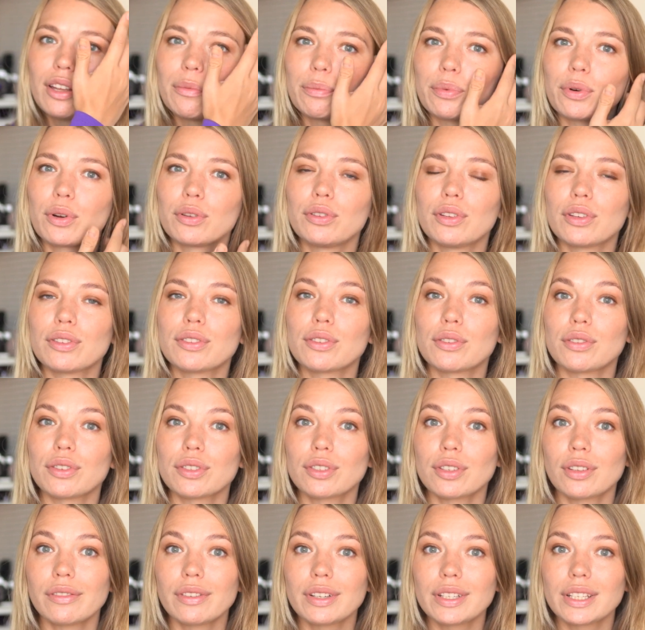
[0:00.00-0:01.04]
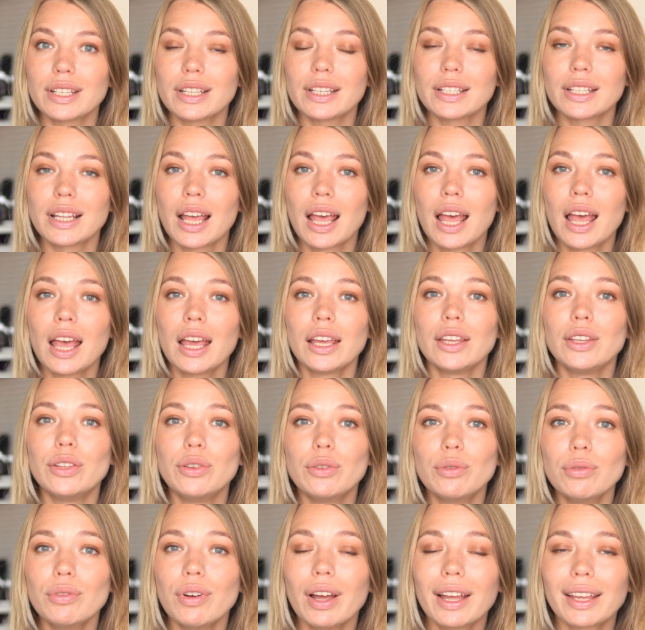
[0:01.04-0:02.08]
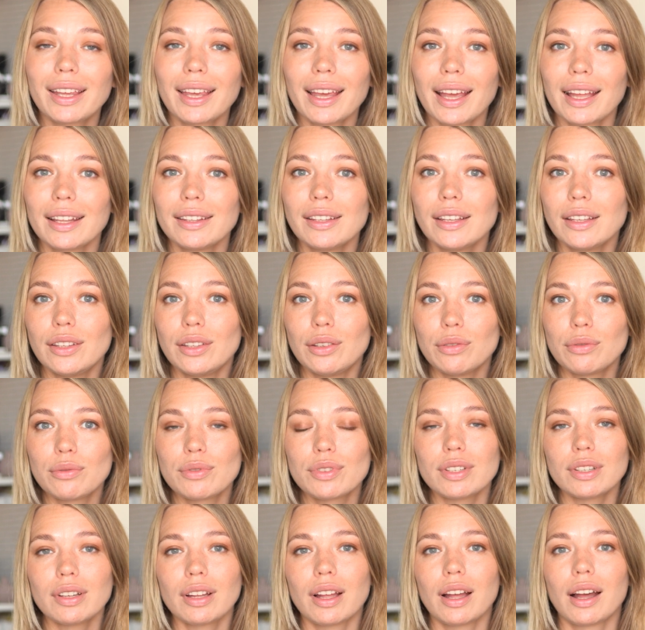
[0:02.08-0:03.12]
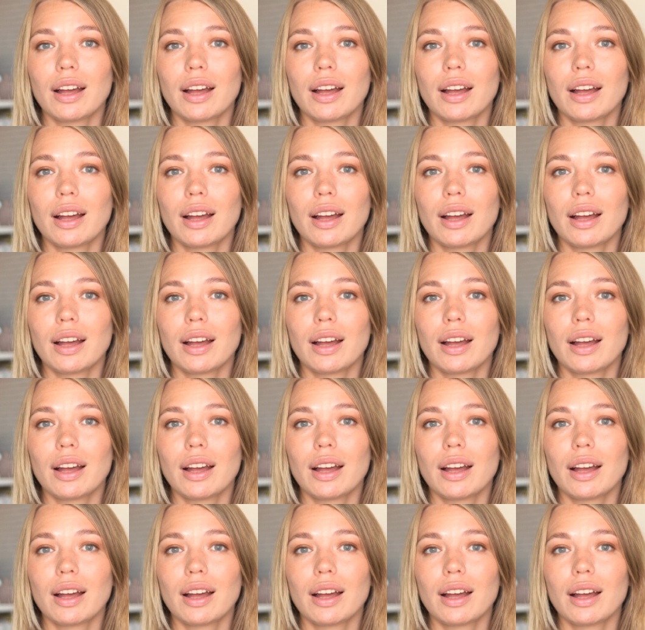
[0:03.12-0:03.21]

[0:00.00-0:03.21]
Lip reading: your products or services, you can use